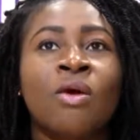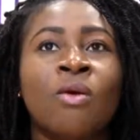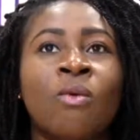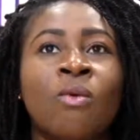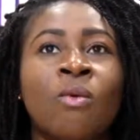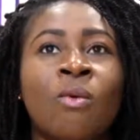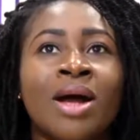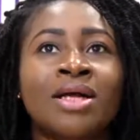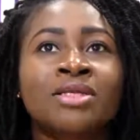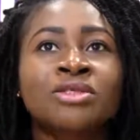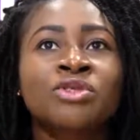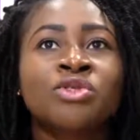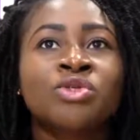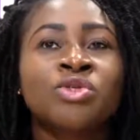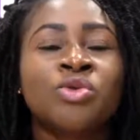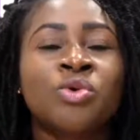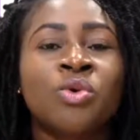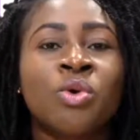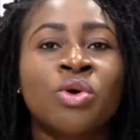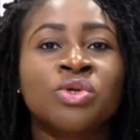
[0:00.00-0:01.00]

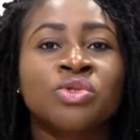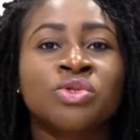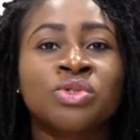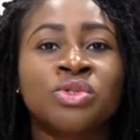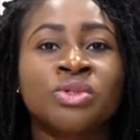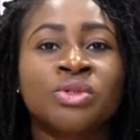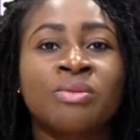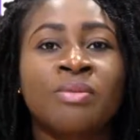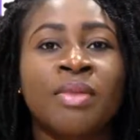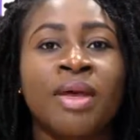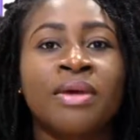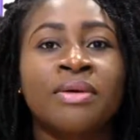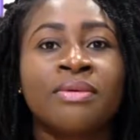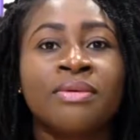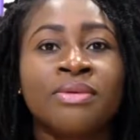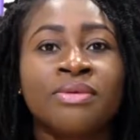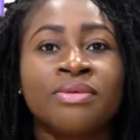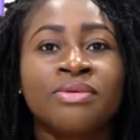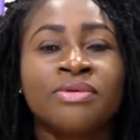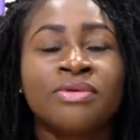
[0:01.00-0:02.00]
once you consume a
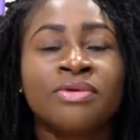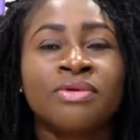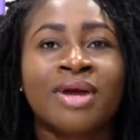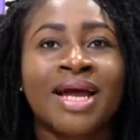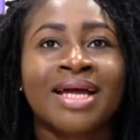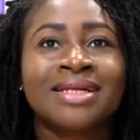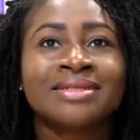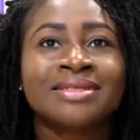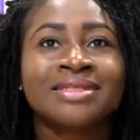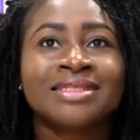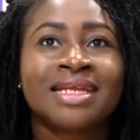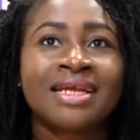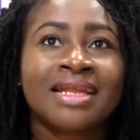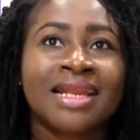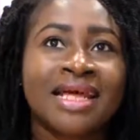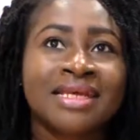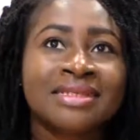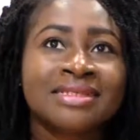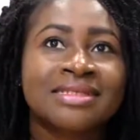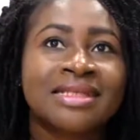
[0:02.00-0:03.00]
good, you can
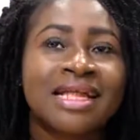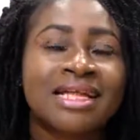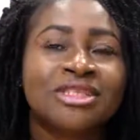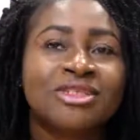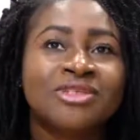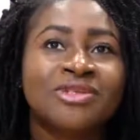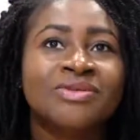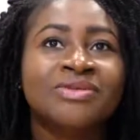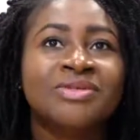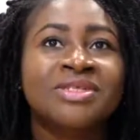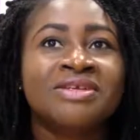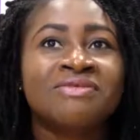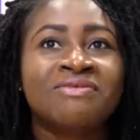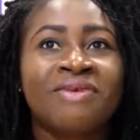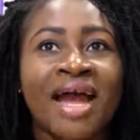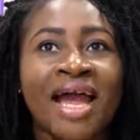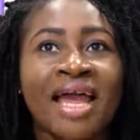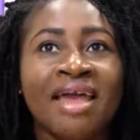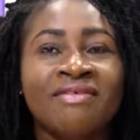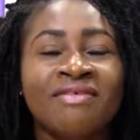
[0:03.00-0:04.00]
tell us that you
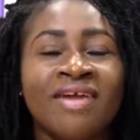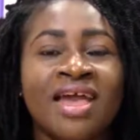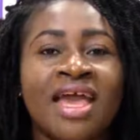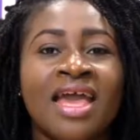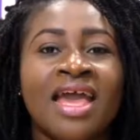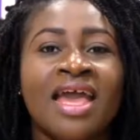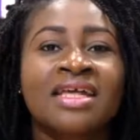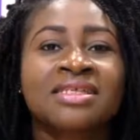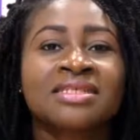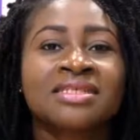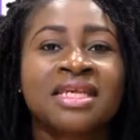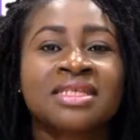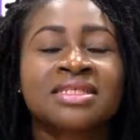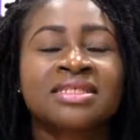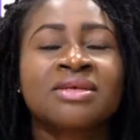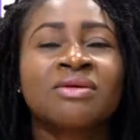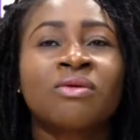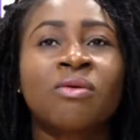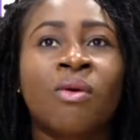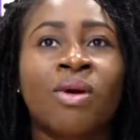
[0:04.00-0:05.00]
derive a
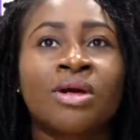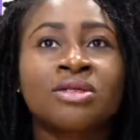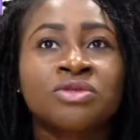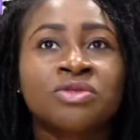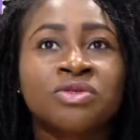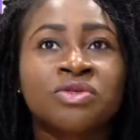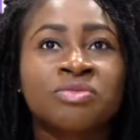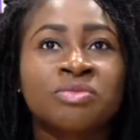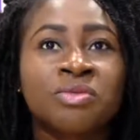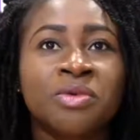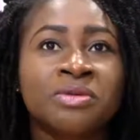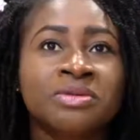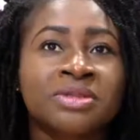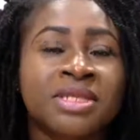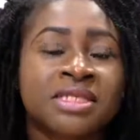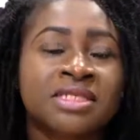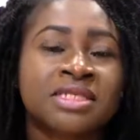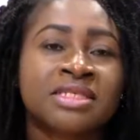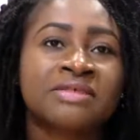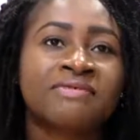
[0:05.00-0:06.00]
certain quantum of
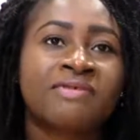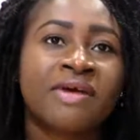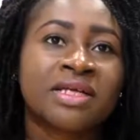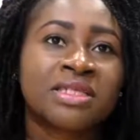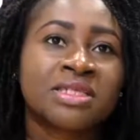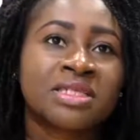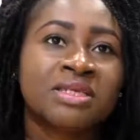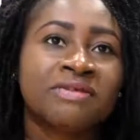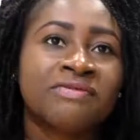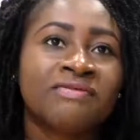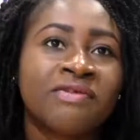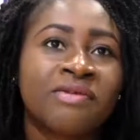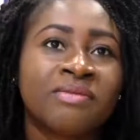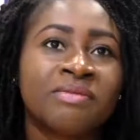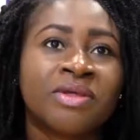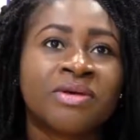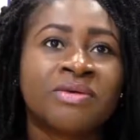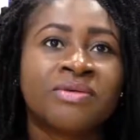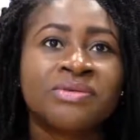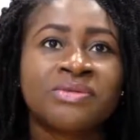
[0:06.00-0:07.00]
satisfaction
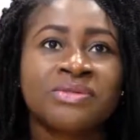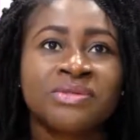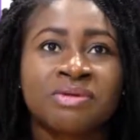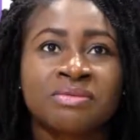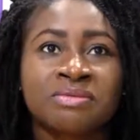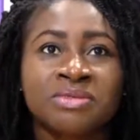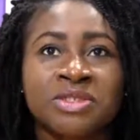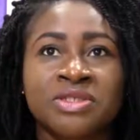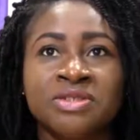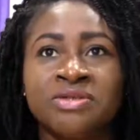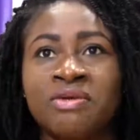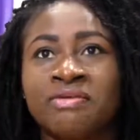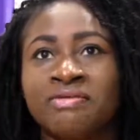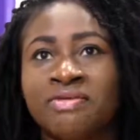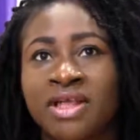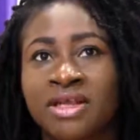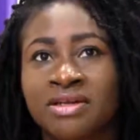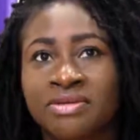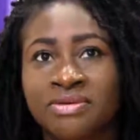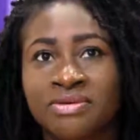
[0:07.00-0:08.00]
from the consumption
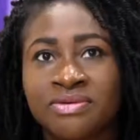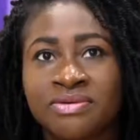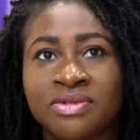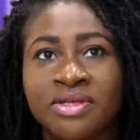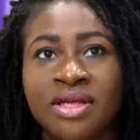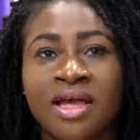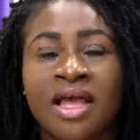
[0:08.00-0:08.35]
of that good.